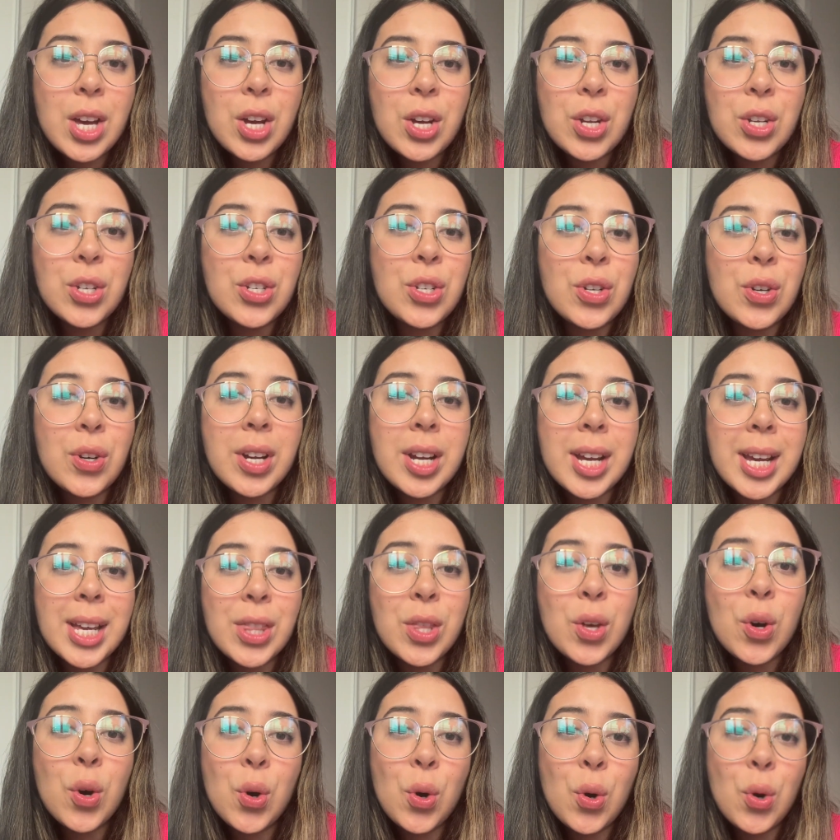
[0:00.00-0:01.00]
During
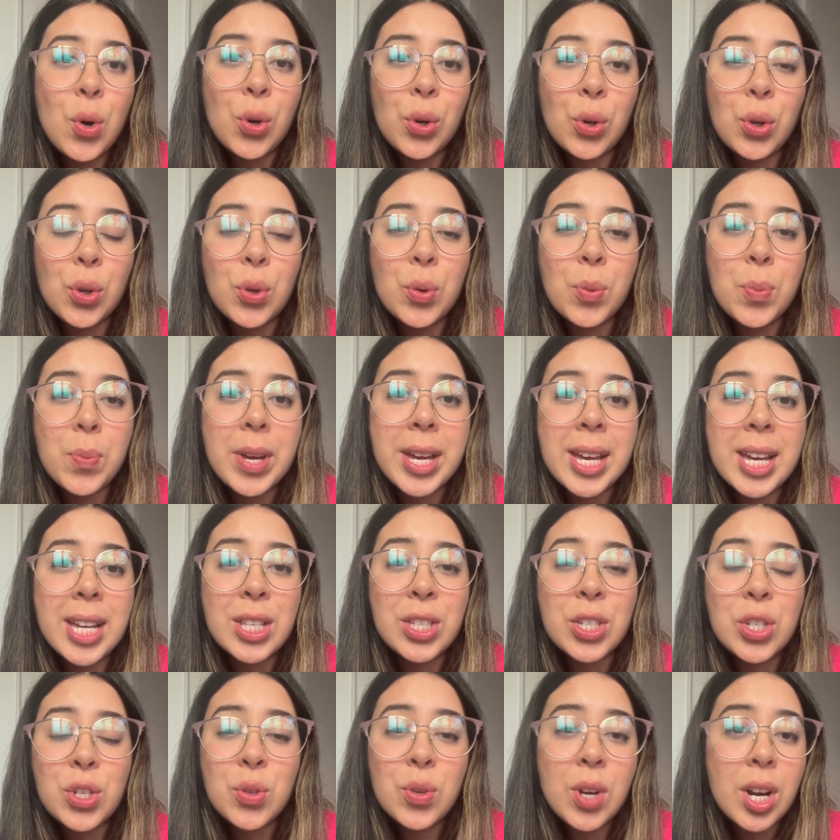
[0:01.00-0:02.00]
the whole group
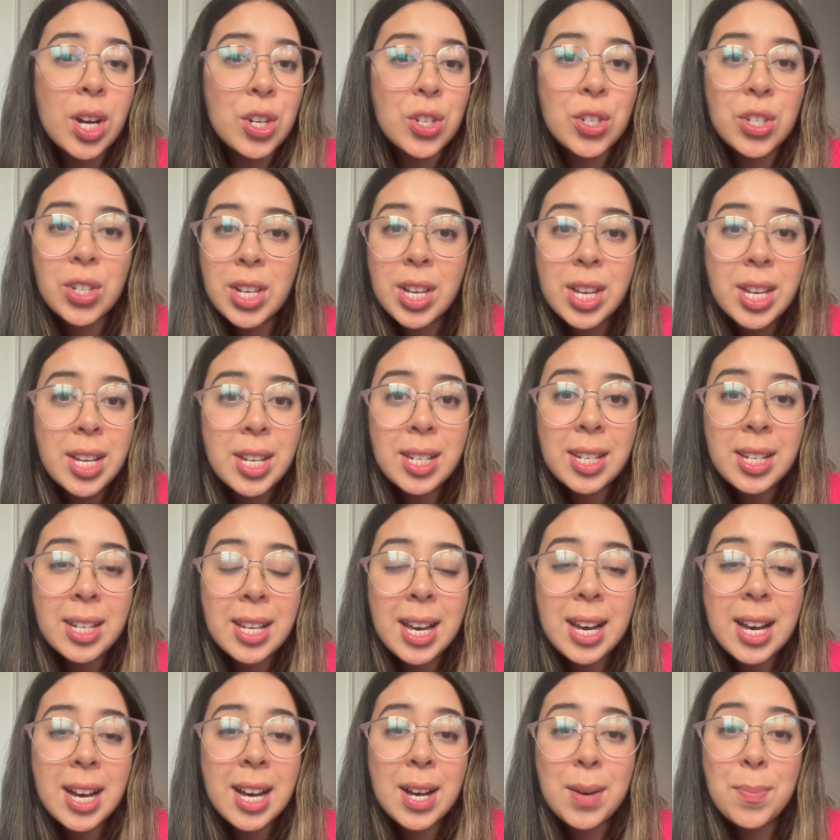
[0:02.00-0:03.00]
instruction
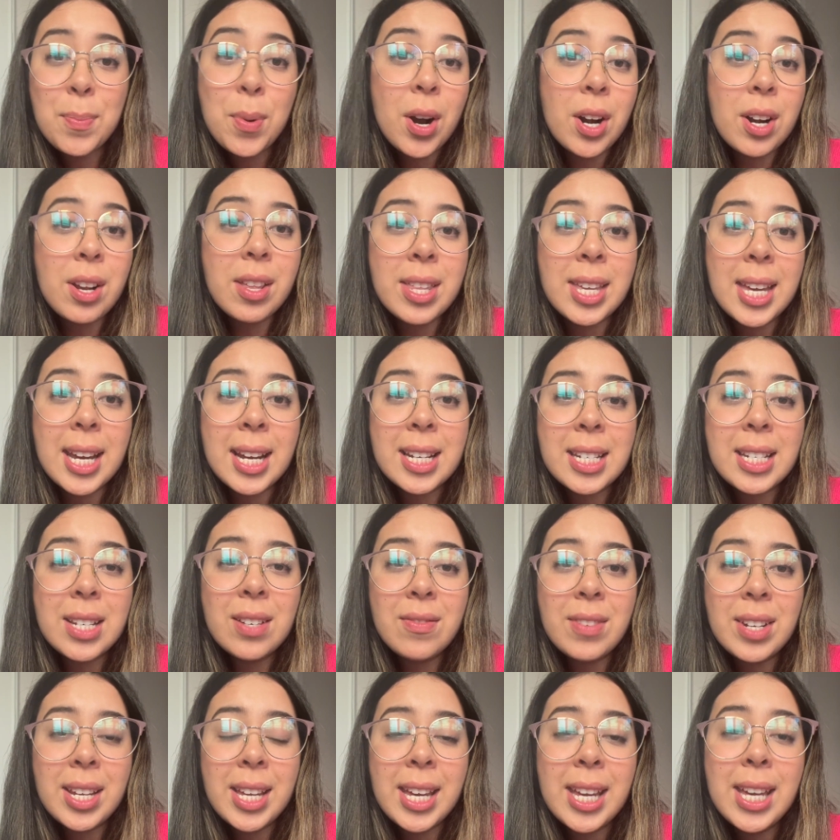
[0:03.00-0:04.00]
part of the
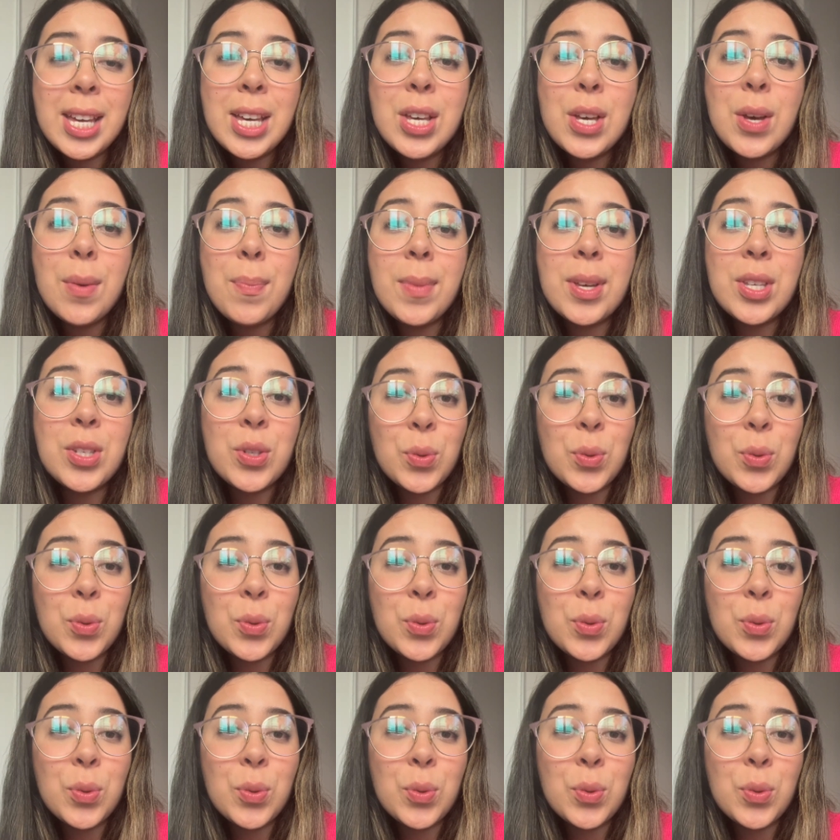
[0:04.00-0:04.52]
activity, Ms.